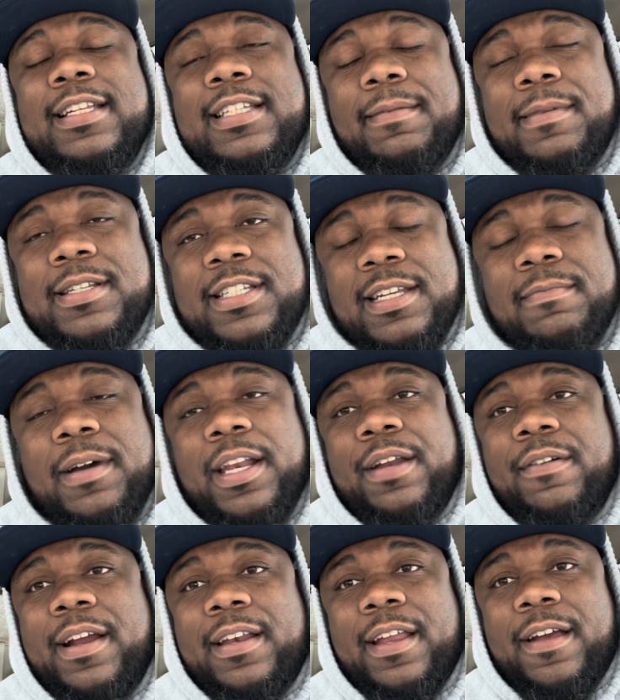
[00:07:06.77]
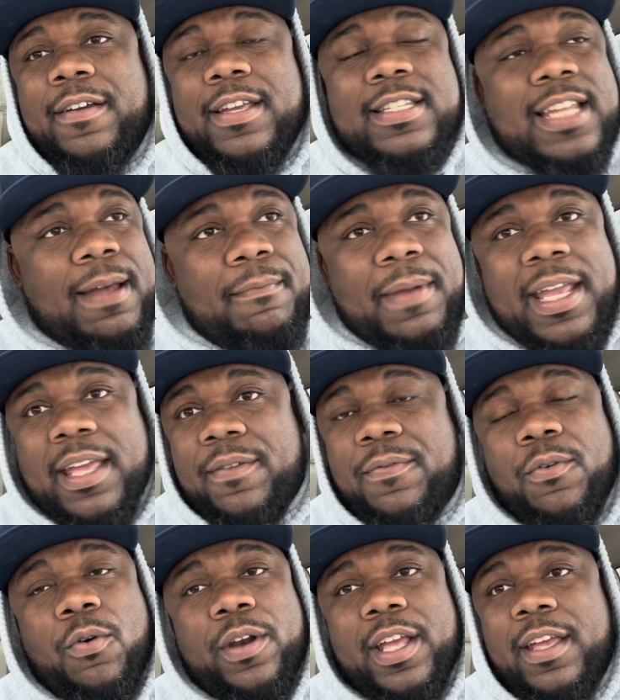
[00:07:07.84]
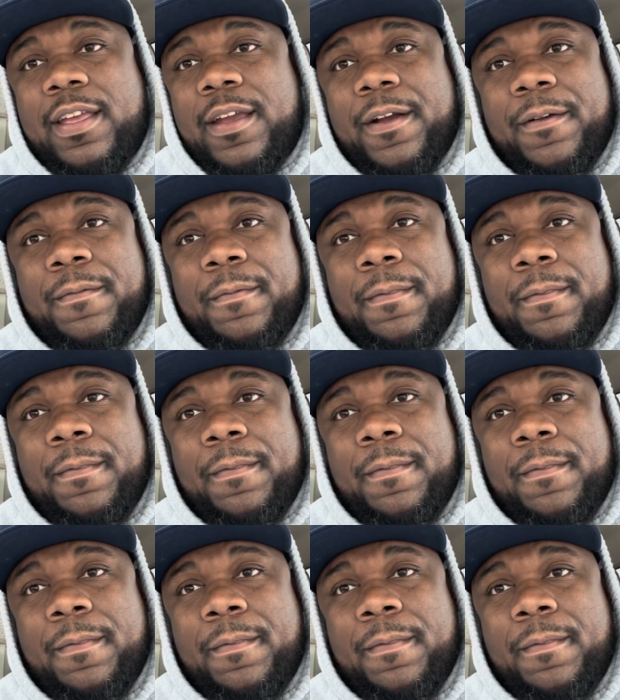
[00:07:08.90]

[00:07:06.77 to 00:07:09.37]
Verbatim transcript: Jimmy G money right now. He's not making 40 a year.